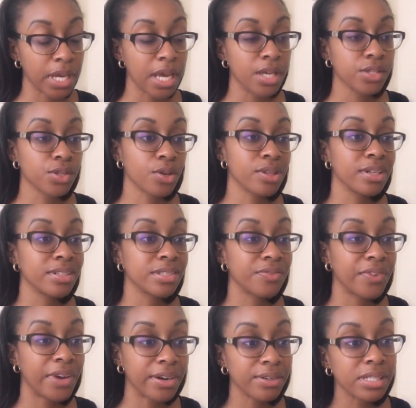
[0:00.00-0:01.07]
So there's
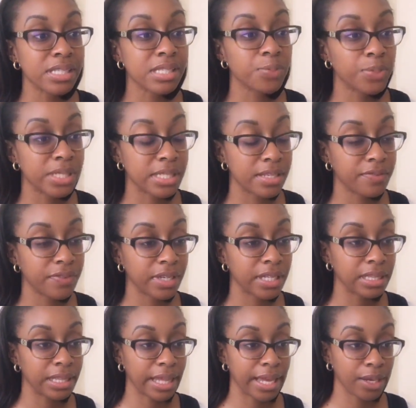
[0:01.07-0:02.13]
very specific
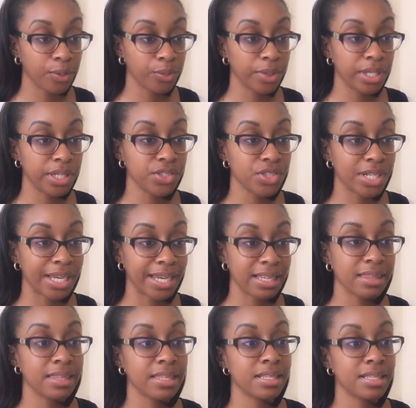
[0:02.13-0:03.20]
language
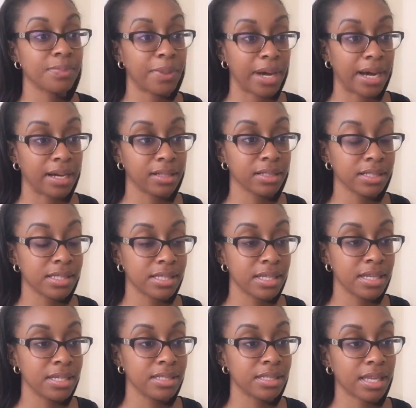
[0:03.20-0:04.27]
in these policies,